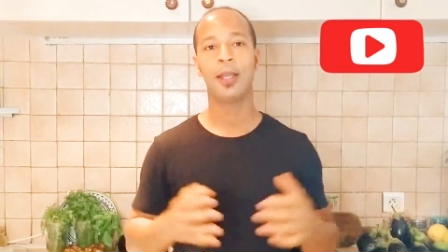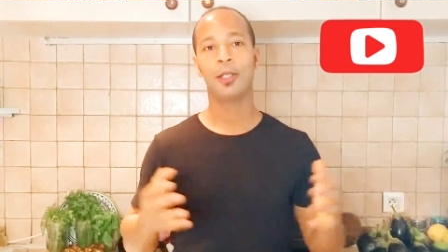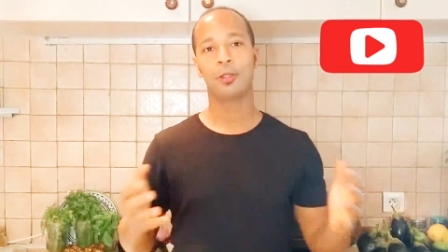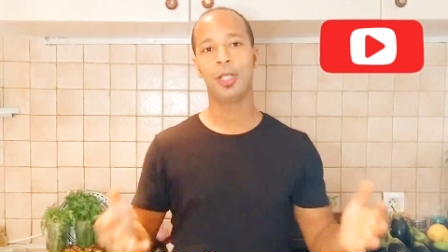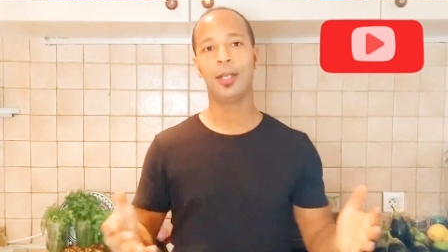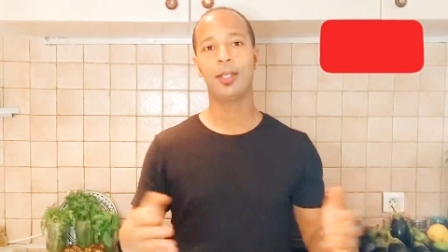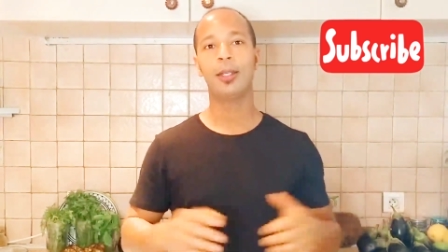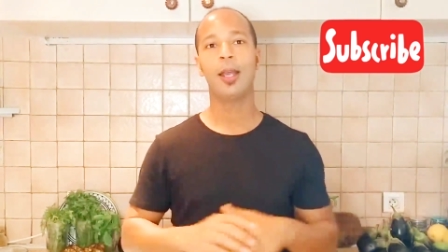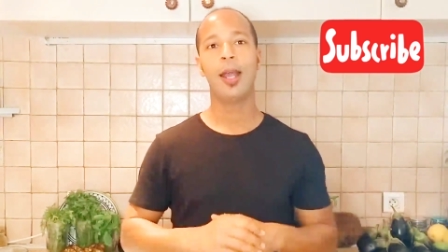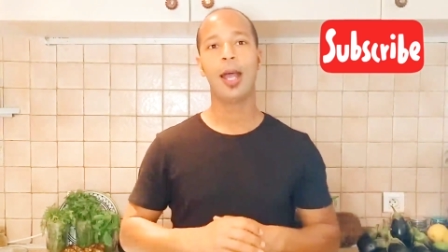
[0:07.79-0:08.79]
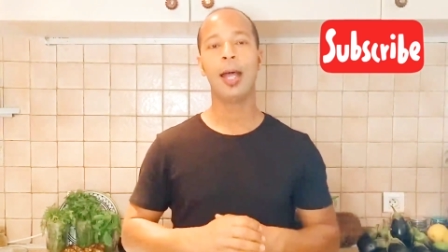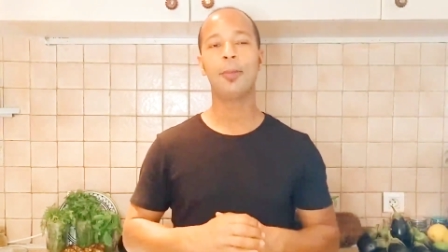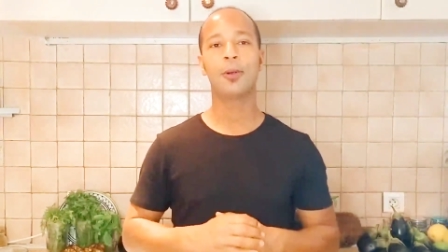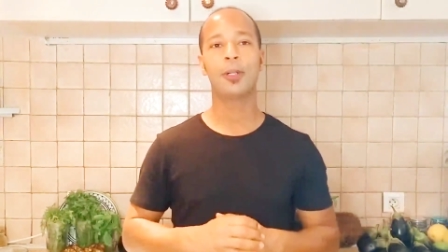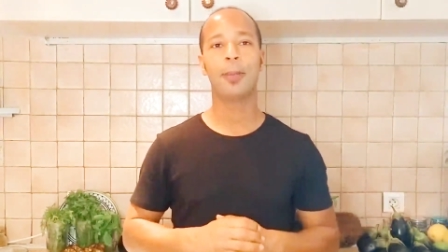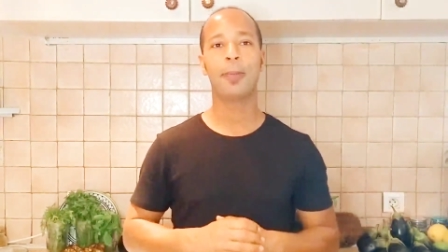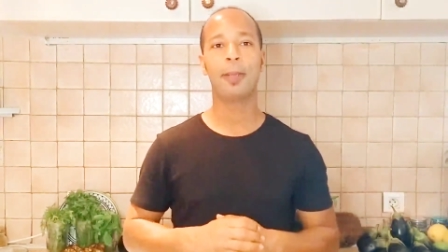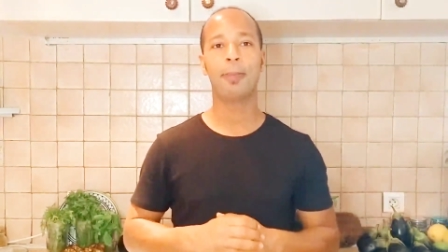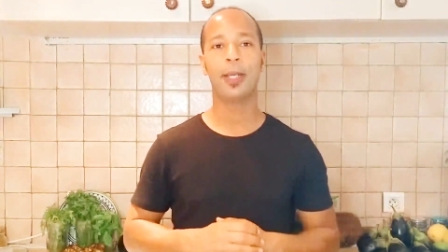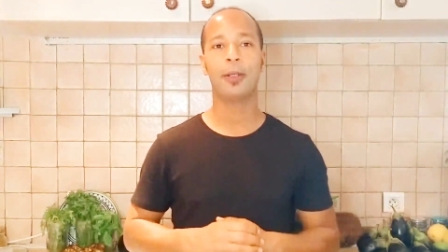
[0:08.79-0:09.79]
Today I'm gonna
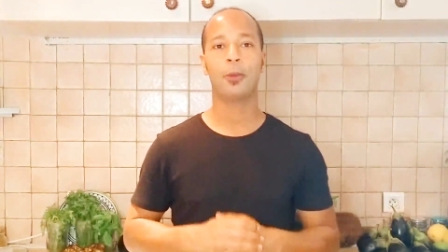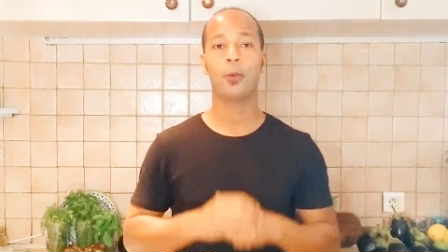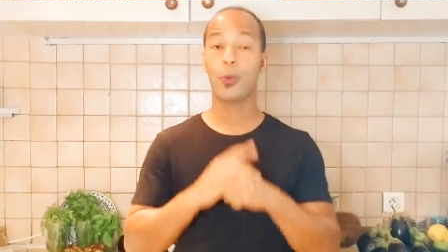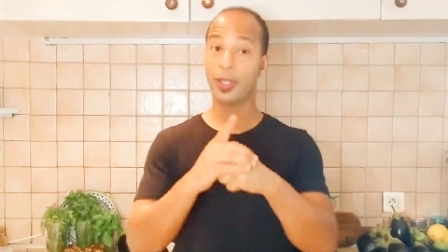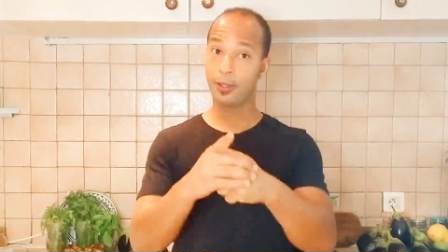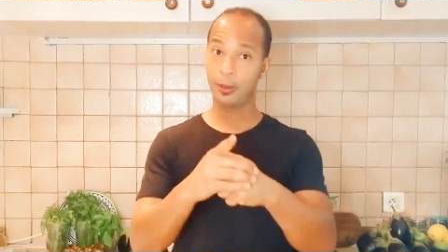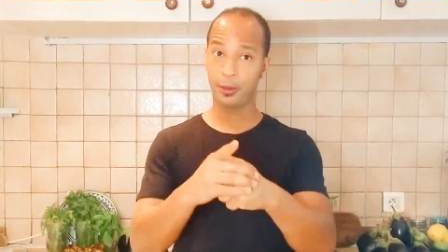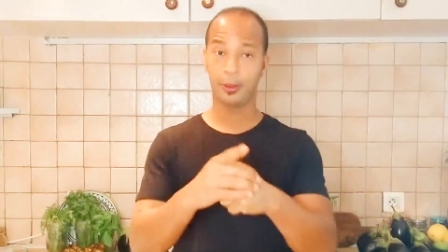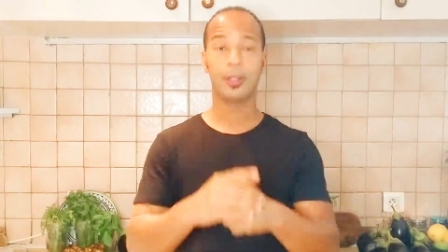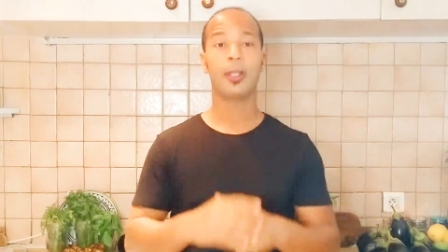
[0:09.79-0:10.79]
prepare with you